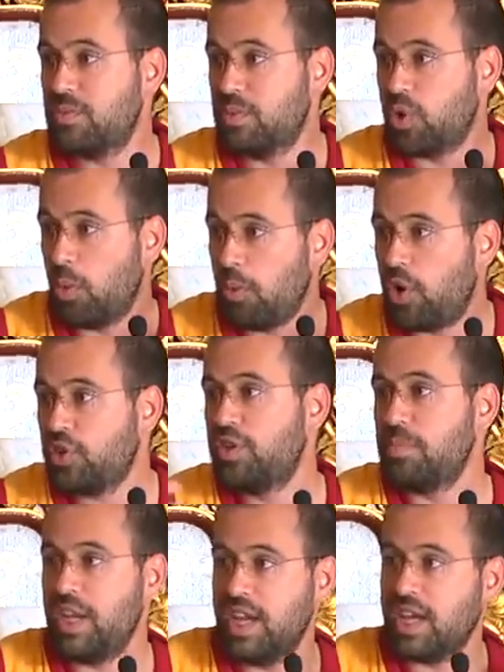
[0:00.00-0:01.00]
go more to the
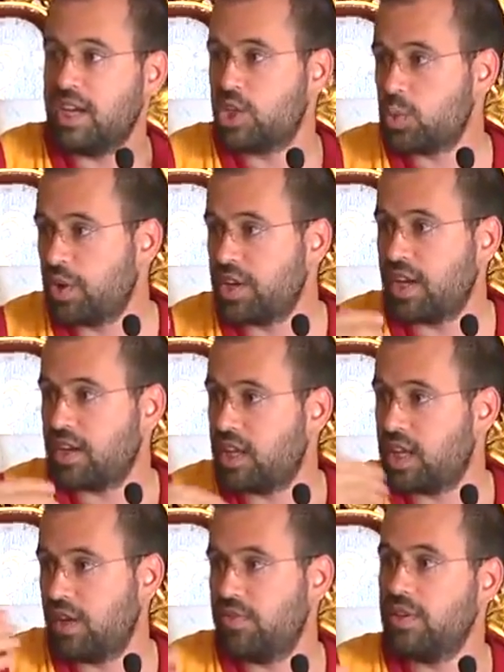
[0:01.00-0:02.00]
meaning, and each one can
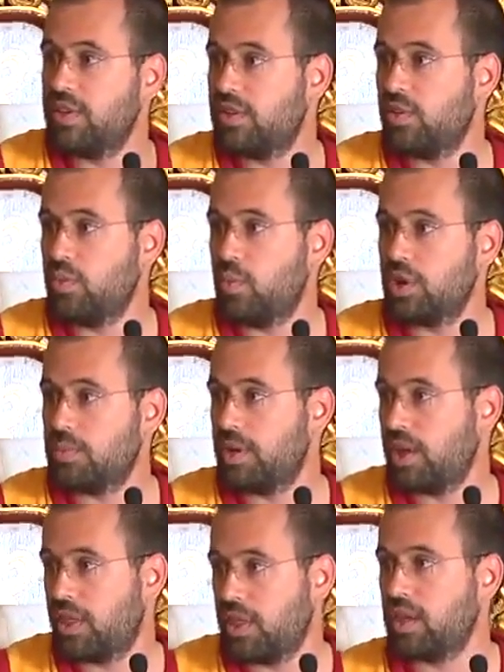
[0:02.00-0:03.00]
give its own word, but
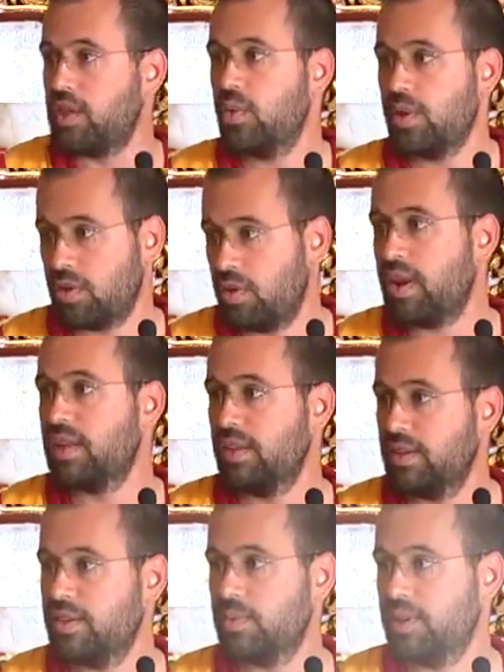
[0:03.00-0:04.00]
I think you are correct in
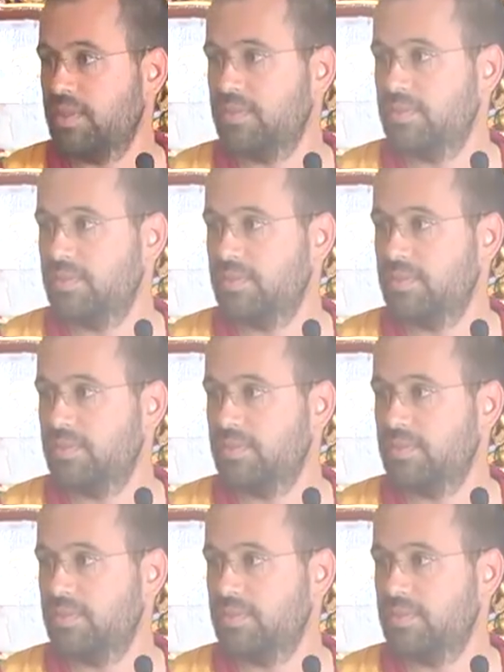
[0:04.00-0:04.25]
this one.